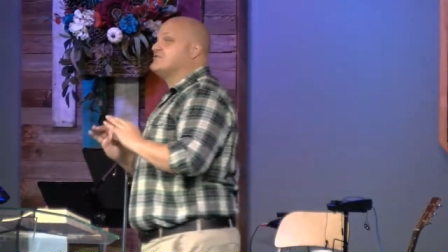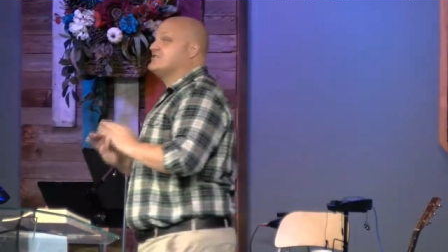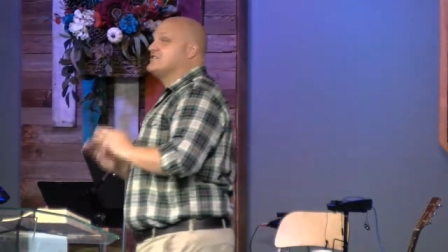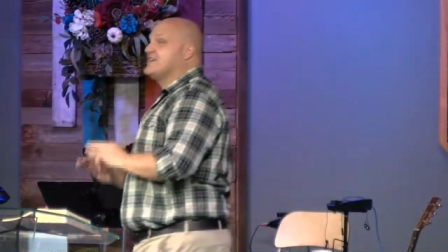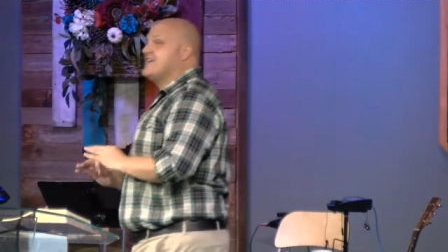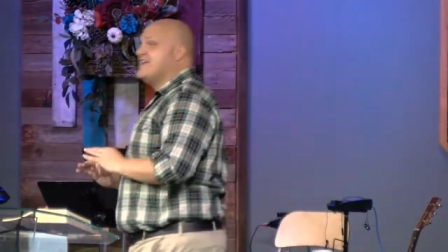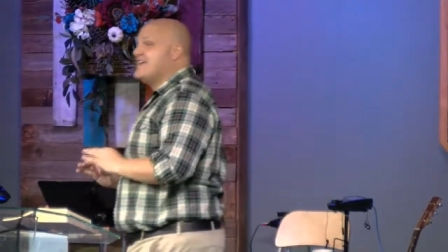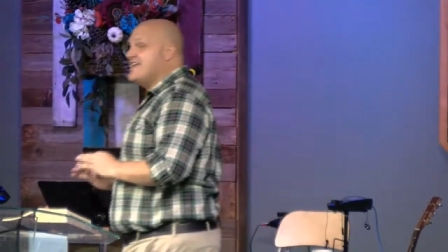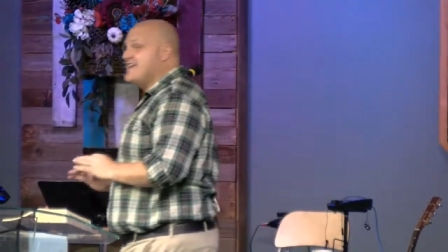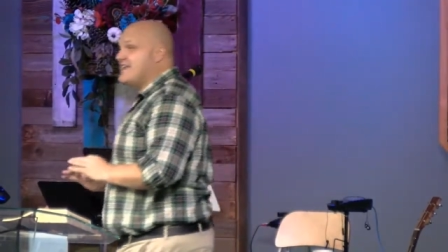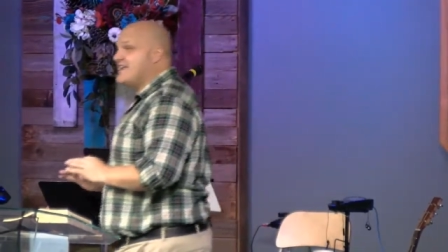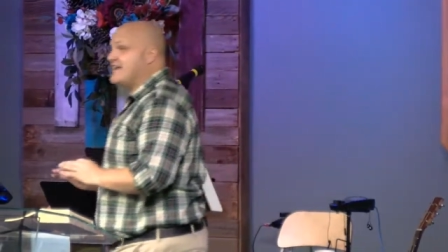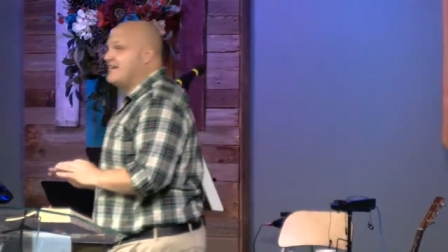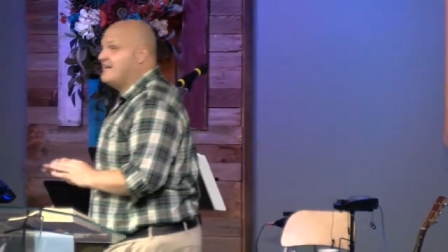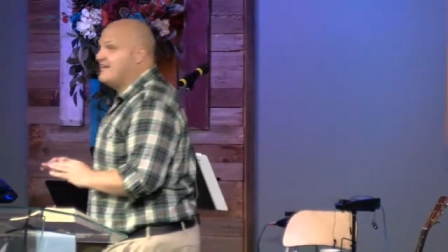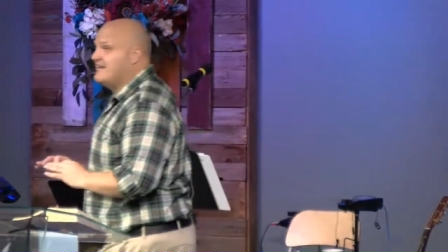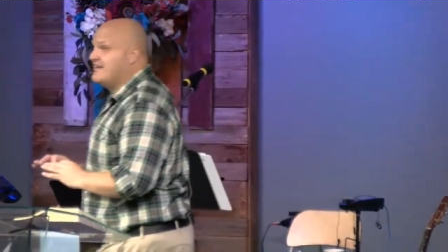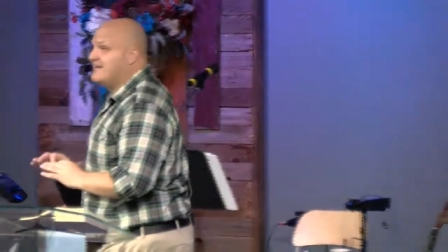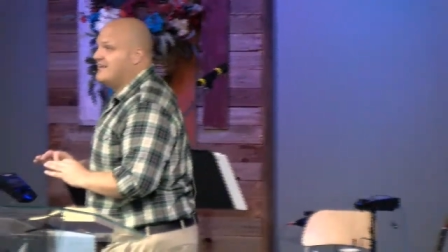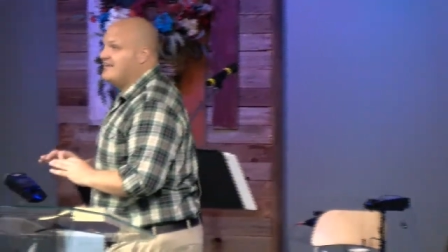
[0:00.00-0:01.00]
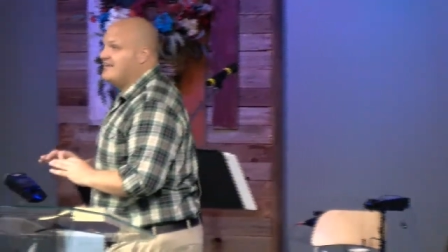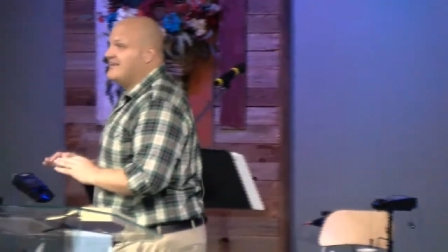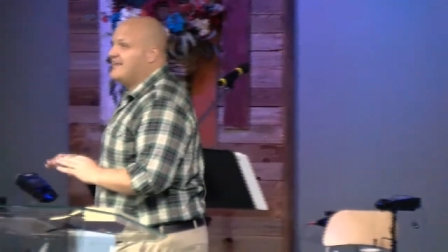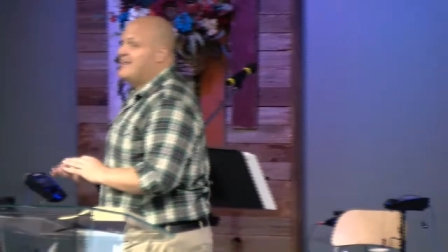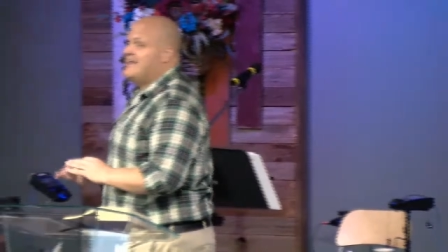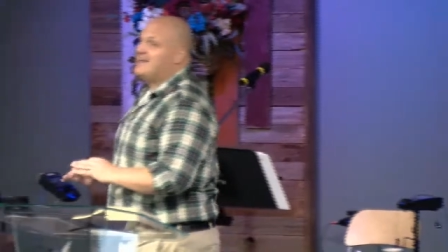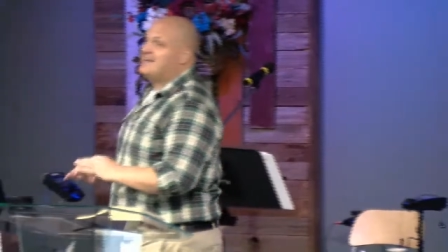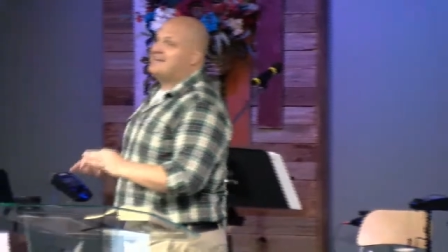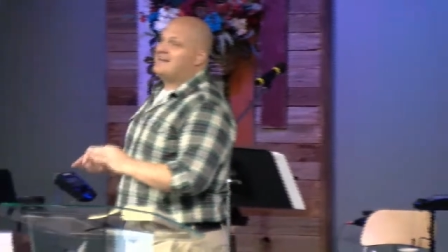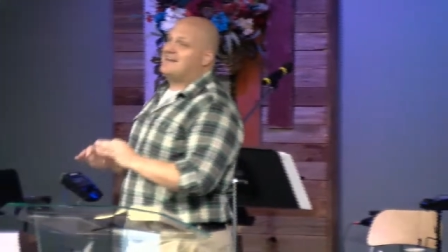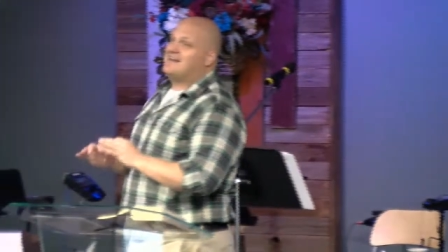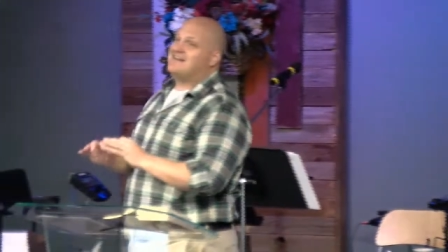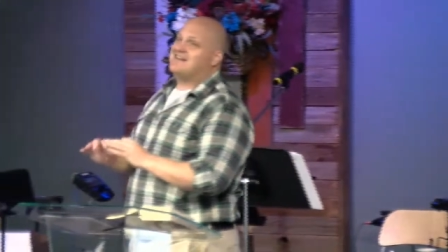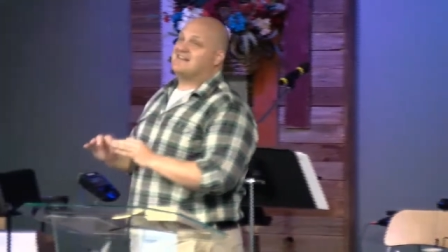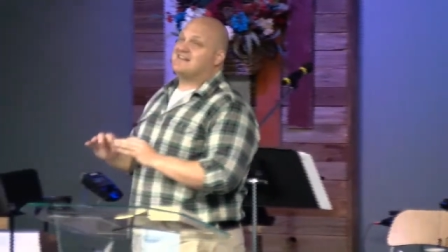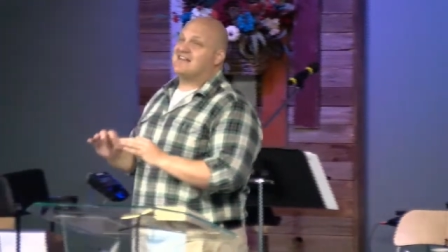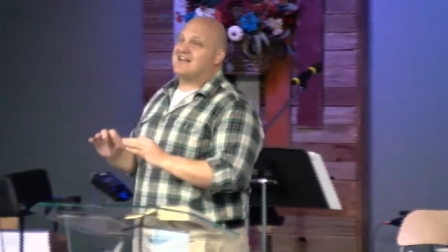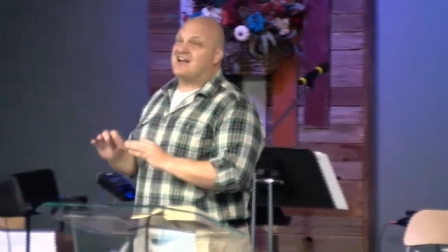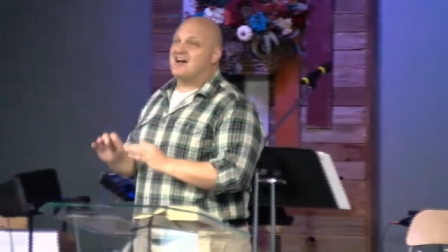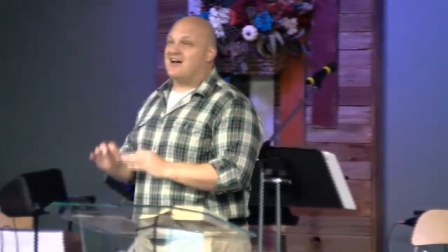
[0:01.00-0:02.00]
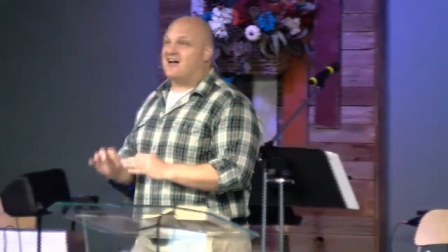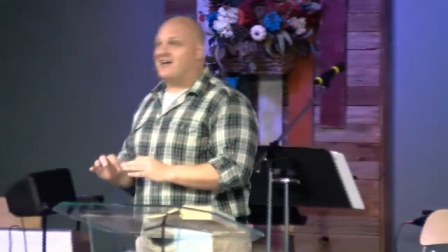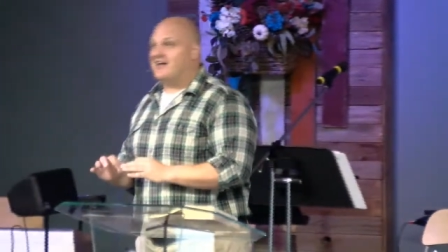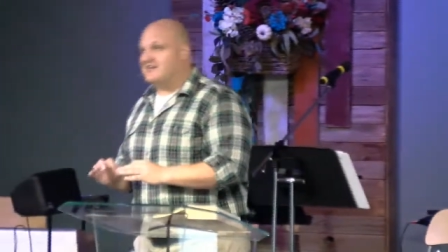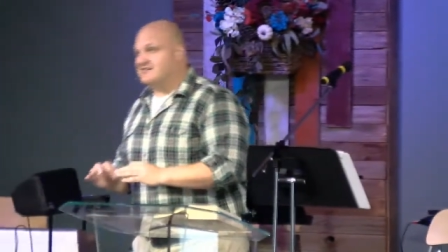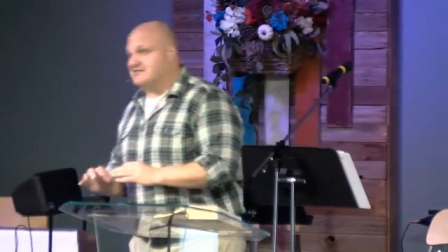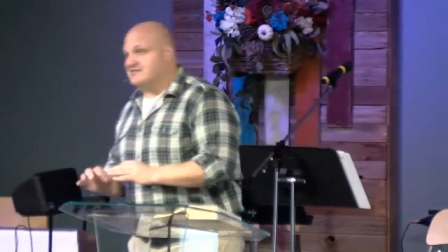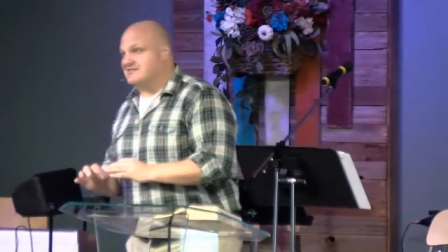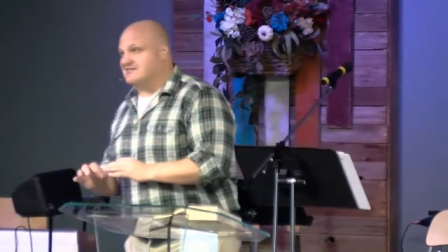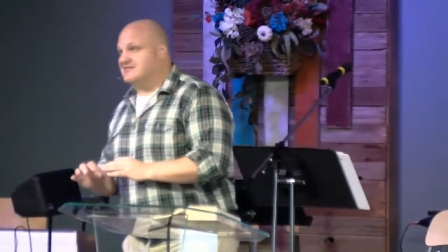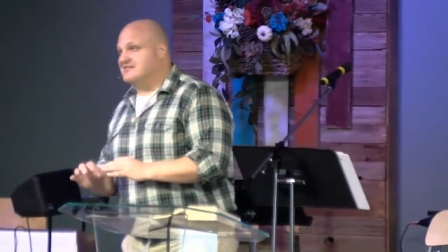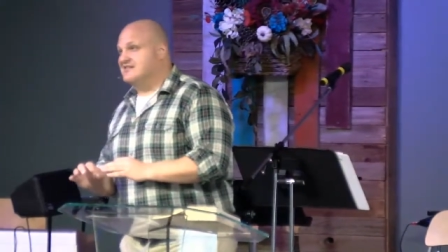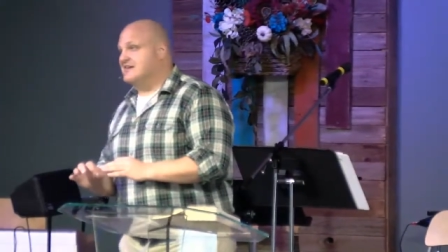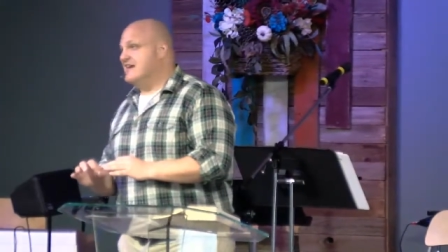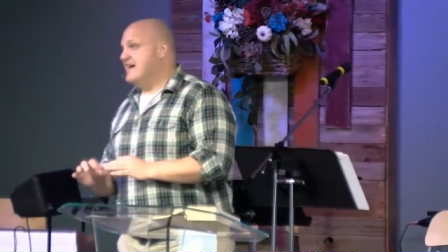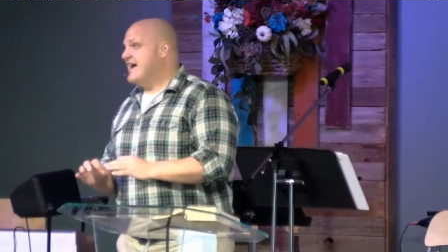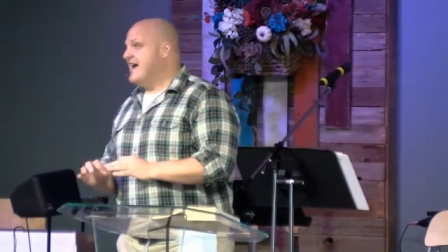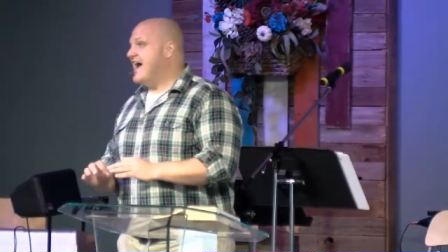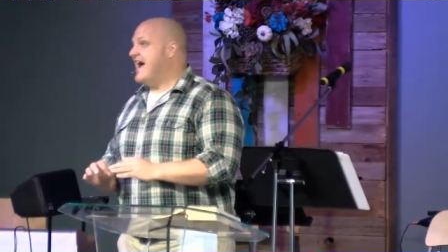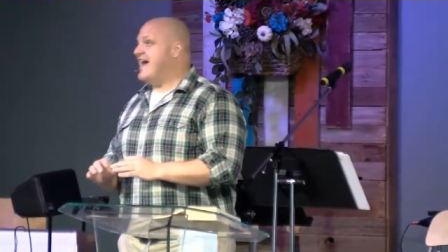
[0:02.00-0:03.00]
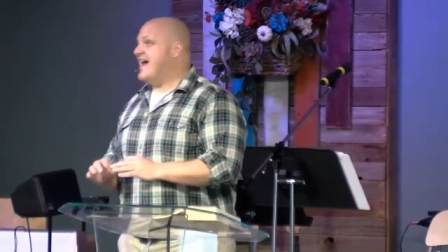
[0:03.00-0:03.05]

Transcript: kid, didn't cuss. I